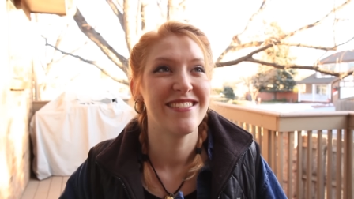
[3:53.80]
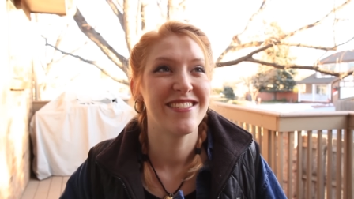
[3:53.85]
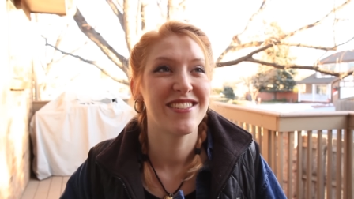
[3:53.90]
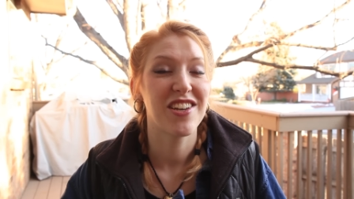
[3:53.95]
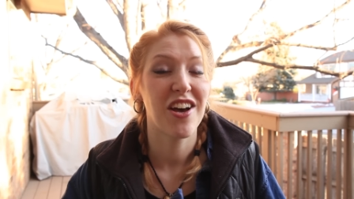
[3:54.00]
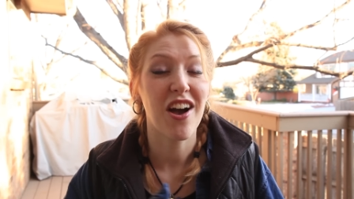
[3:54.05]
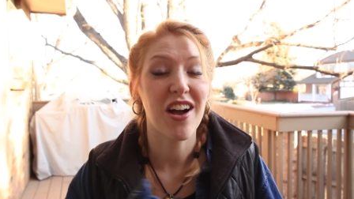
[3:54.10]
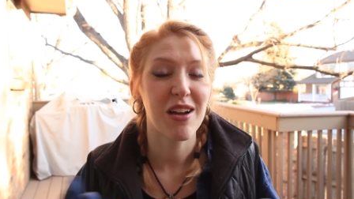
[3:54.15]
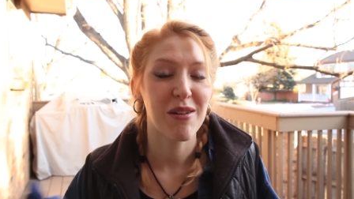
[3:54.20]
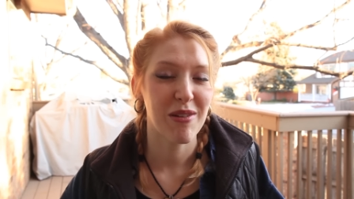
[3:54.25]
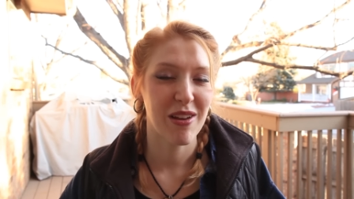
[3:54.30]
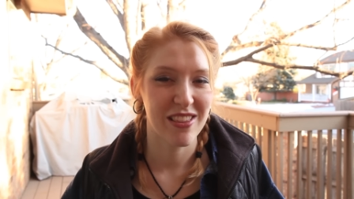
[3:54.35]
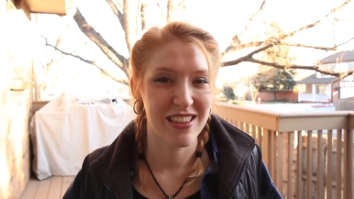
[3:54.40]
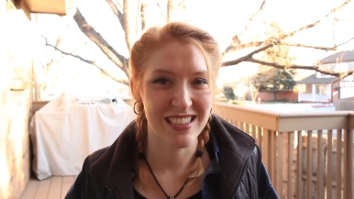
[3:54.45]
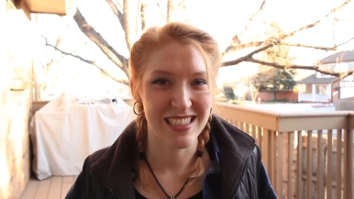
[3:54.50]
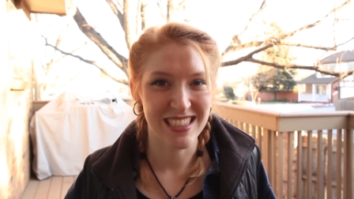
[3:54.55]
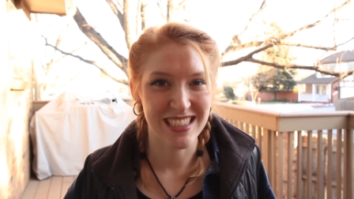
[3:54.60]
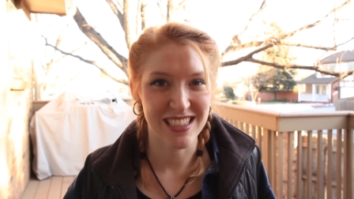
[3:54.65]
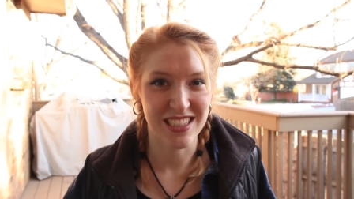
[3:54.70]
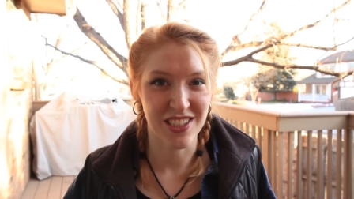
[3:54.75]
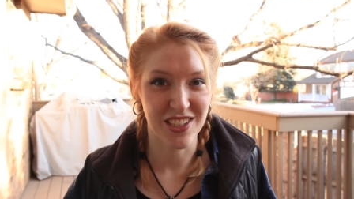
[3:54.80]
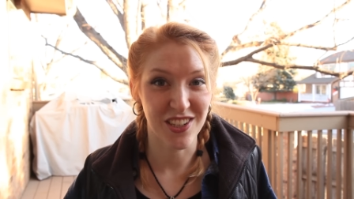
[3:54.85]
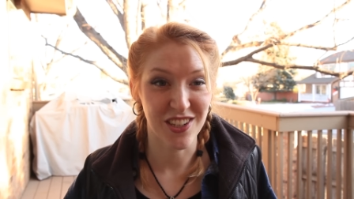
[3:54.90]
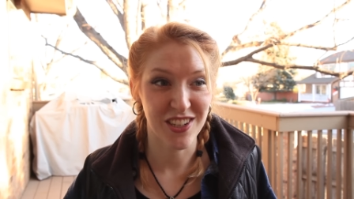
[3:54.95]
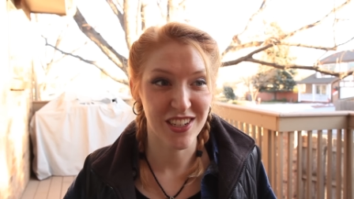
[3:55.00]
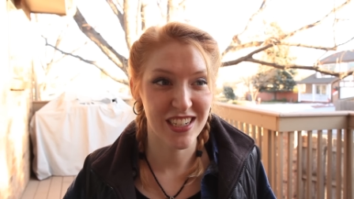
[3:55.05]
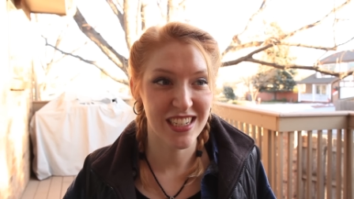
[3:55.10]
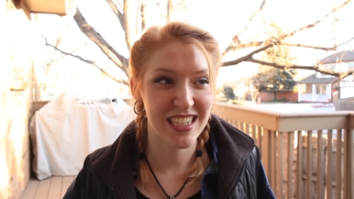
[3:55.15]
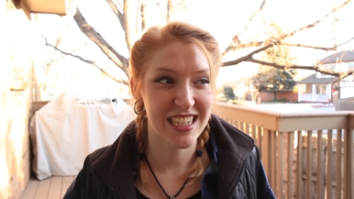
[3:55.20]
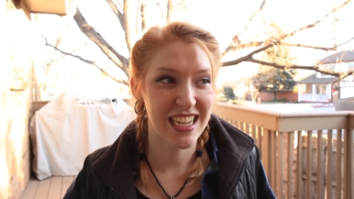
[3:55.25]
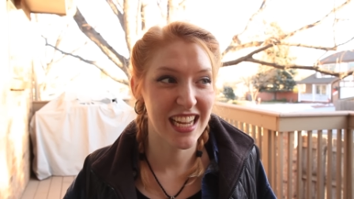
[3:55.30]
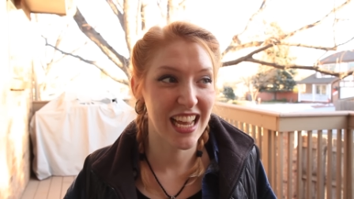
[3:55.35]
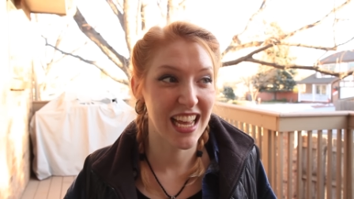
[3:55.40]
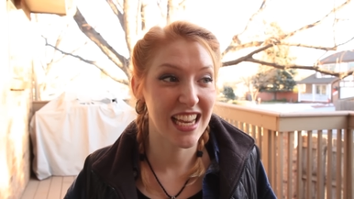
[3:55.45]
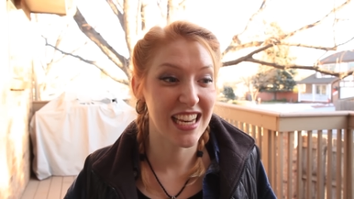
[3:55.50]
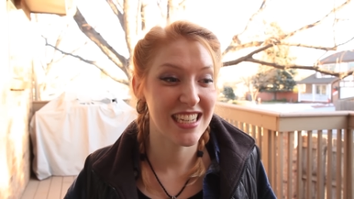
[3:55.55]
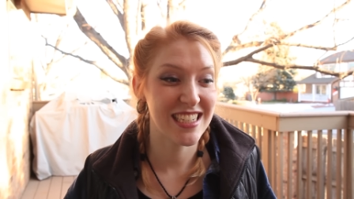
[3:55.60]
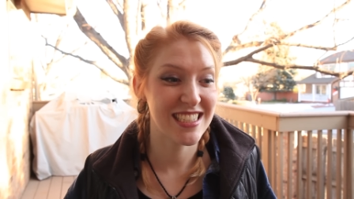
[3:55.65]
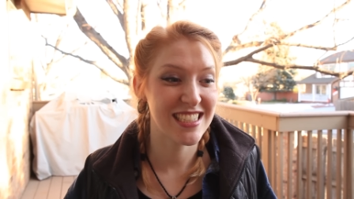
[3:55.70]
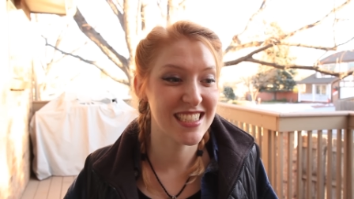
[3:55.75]
talk about this insecurity
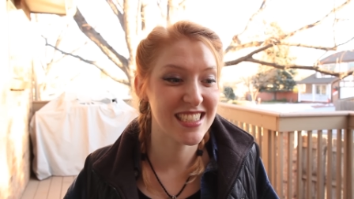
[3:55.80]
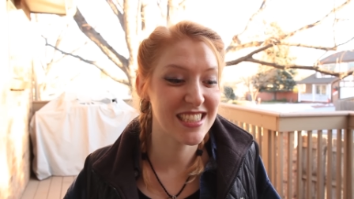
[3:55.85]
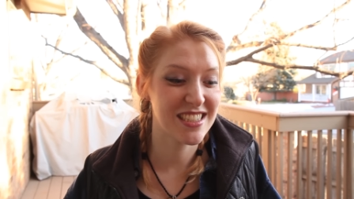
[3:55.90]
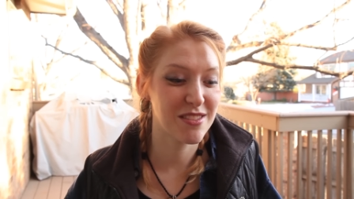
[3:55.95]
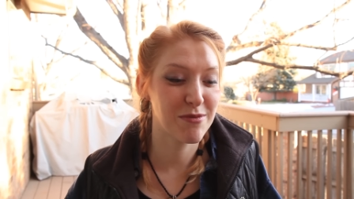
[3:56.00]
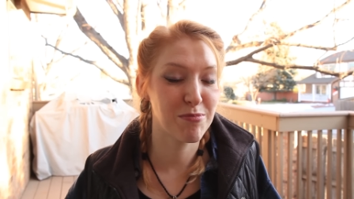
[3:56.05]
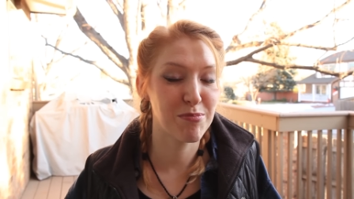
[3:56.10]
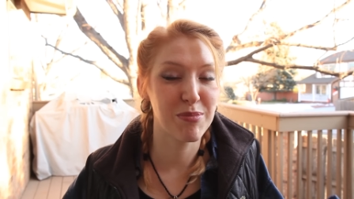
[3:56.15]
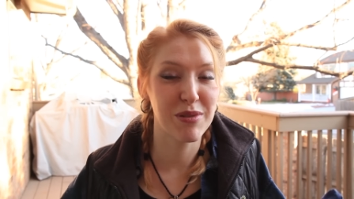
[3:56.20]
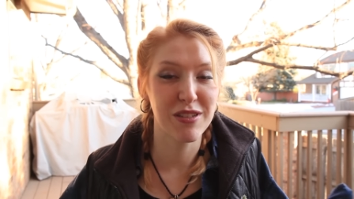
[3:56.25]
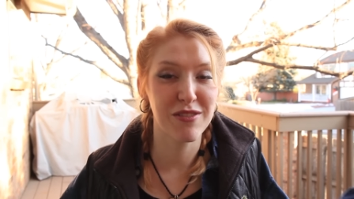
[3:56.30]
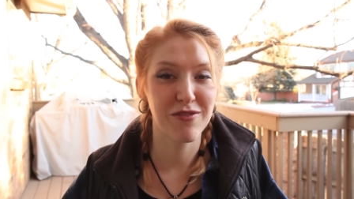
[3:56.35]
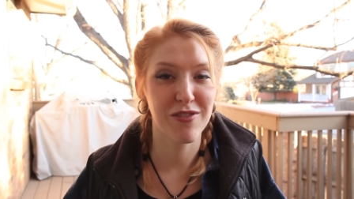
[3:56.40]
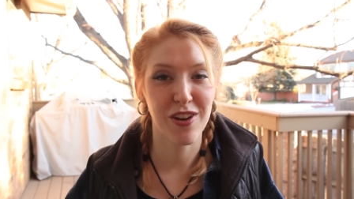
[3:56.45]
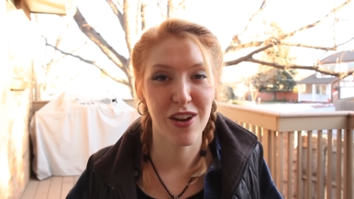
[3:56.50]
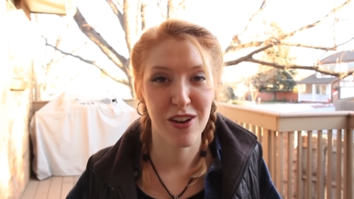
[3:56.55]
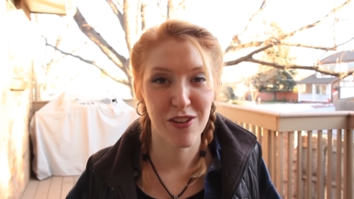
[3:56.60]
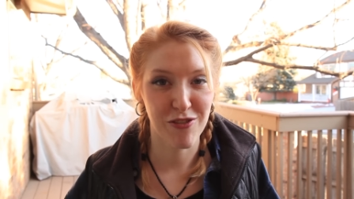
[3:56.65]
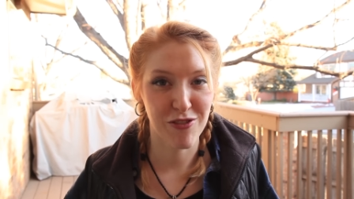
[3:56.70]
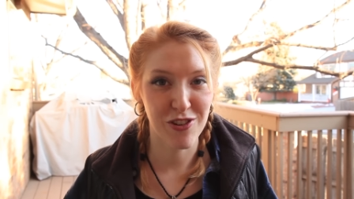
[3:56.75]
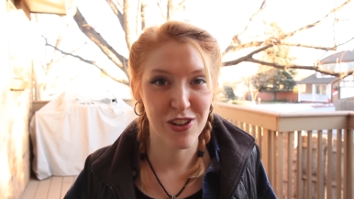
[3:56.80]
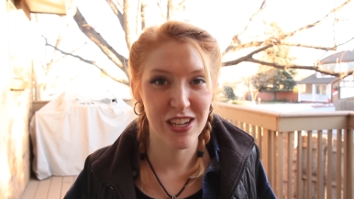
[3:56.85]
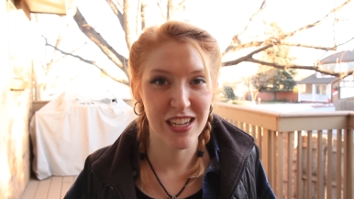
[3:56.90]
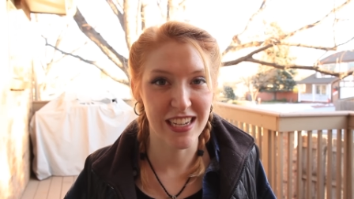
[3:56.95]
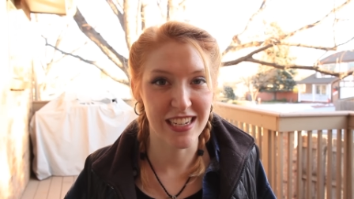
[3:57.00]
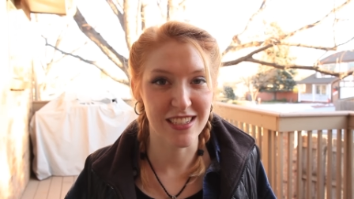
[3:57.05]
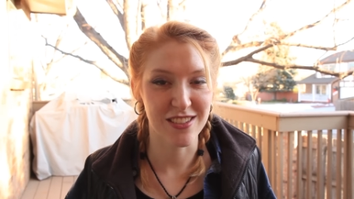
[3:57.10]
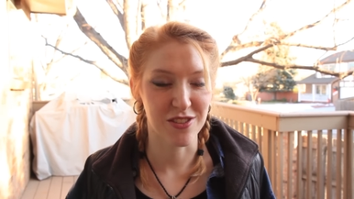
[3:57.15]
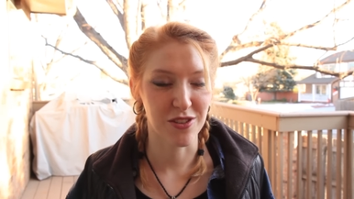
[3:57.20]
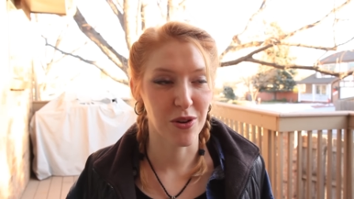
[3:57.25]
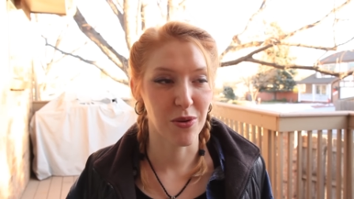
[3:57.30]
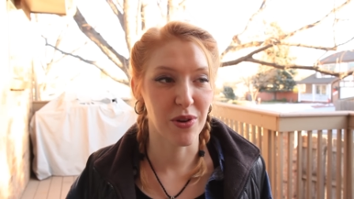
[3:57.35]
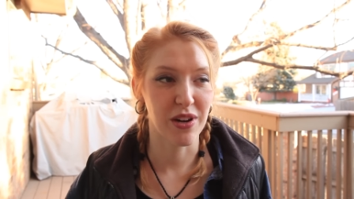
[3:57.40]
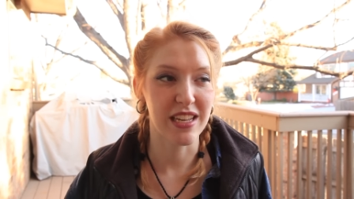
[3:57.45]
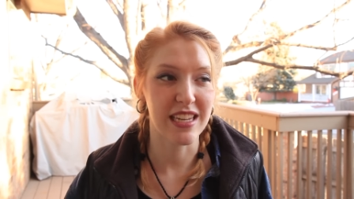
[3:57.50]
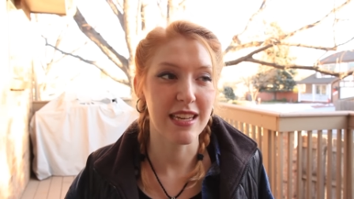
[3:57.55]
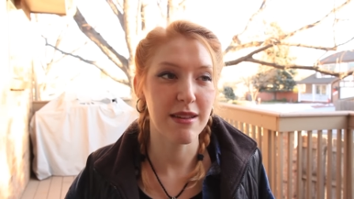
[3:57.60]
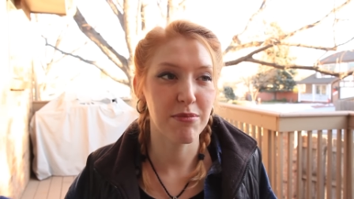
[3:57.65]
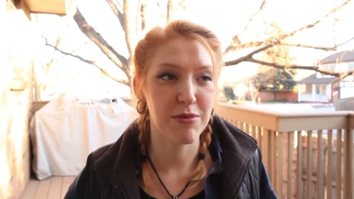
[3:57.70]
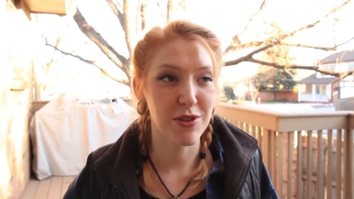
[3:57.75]
and it's been very freeing so i want to
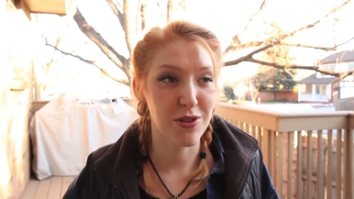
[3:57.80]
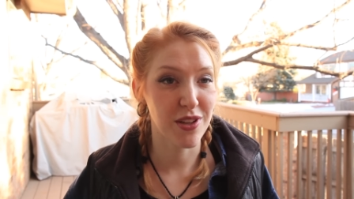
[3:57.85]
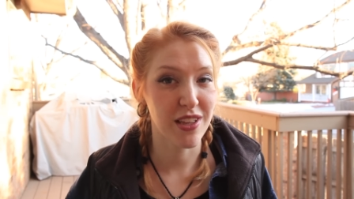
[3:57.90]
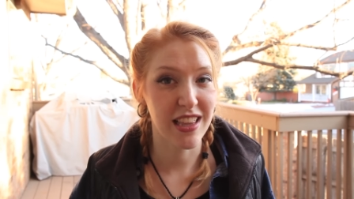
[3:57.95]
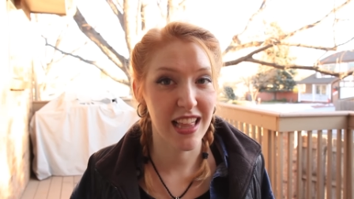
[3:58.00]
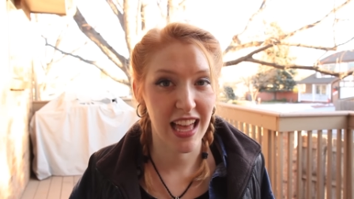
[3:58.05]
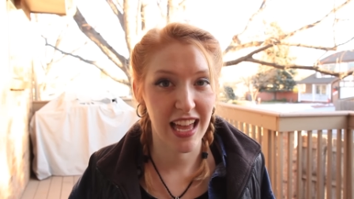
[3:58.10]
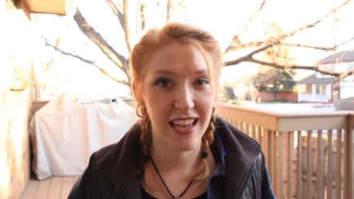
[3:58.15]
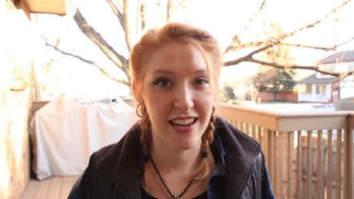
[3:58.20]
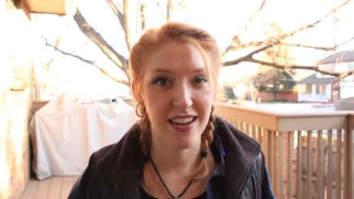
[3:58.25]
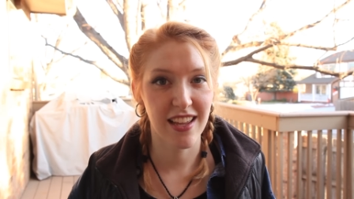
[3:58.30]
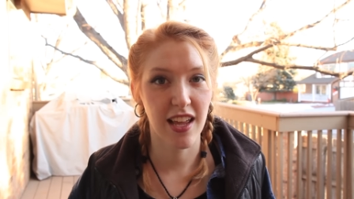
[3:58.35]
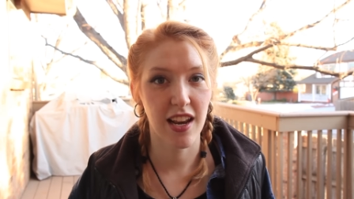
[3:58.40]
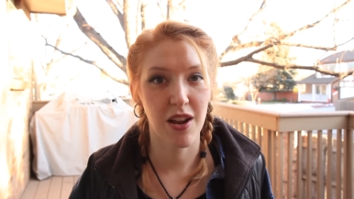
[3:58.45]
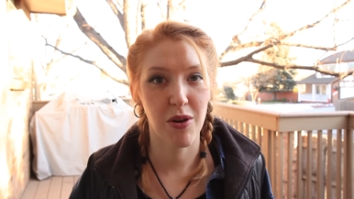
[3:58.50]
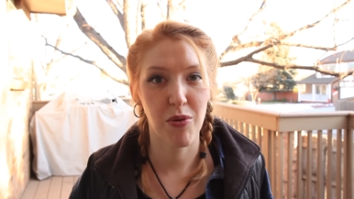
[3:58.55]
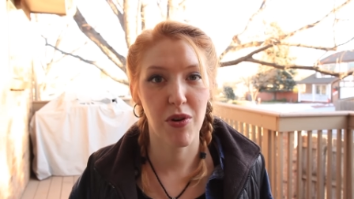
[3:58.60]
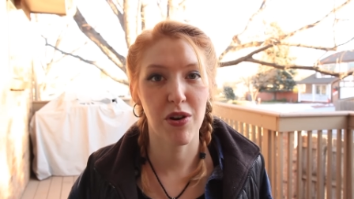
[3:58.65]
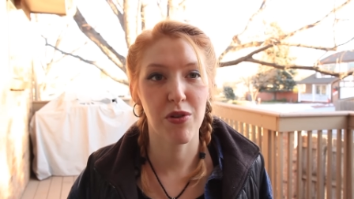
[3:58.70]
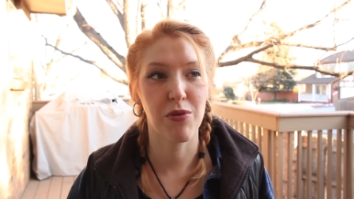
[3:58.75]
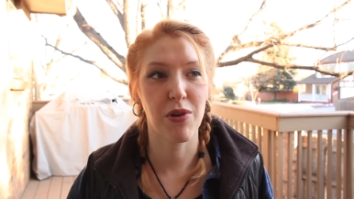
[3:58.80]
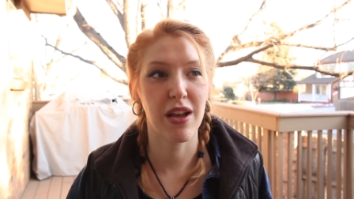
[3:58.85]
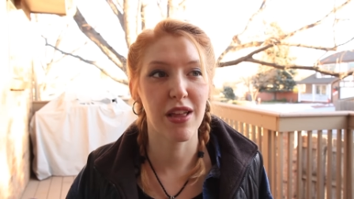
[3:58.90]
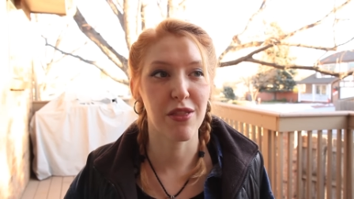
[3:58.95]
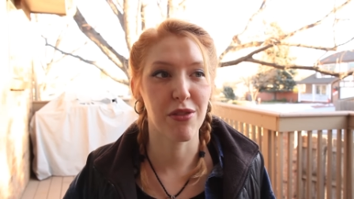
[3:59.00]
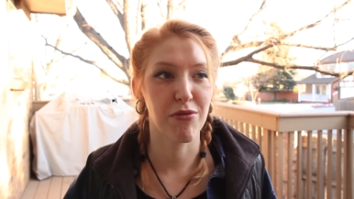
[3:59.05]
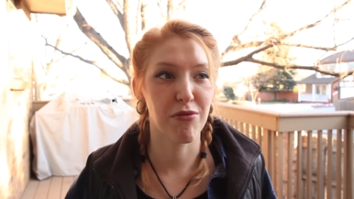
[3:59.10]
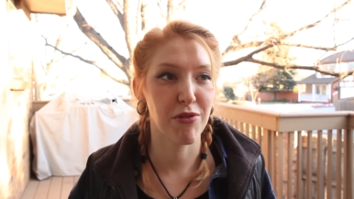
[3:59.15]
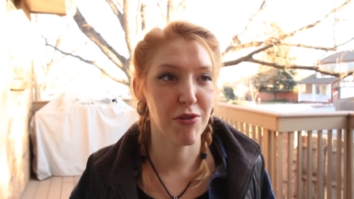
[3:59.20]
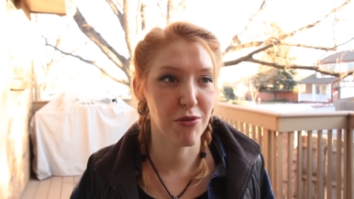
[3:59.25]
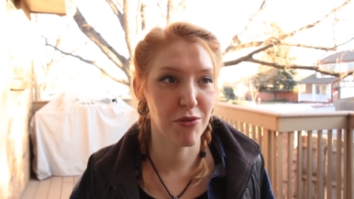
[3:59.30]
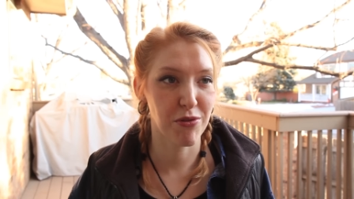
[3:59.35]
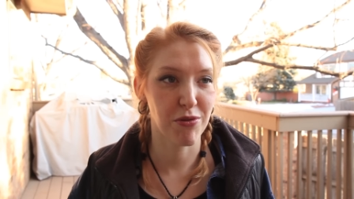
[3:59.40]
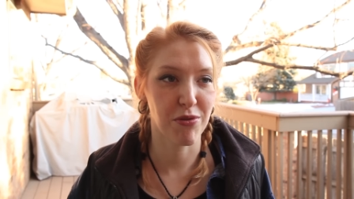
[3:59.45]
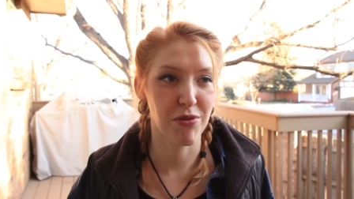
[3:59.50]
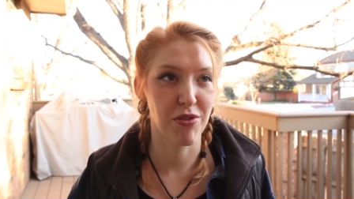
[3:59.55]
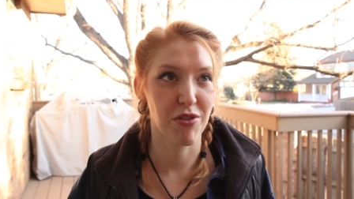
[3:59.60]
keep doing that and i want to write through